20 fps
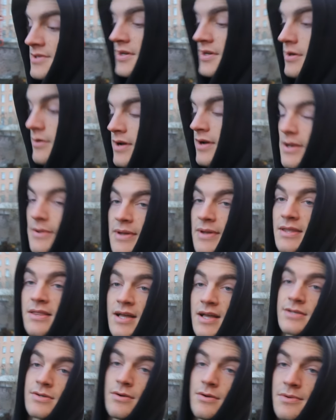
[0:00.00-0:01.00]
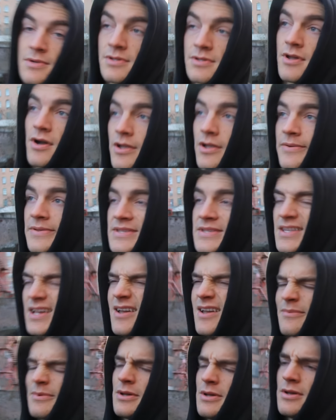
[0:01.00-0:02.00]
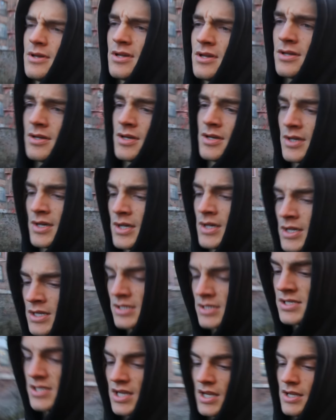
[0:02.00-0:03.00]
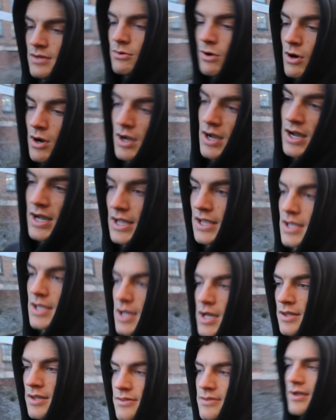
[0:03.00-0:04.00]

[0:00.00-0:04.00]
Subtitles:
so anyway, that's what I'm going to document today. I'm going to see what I can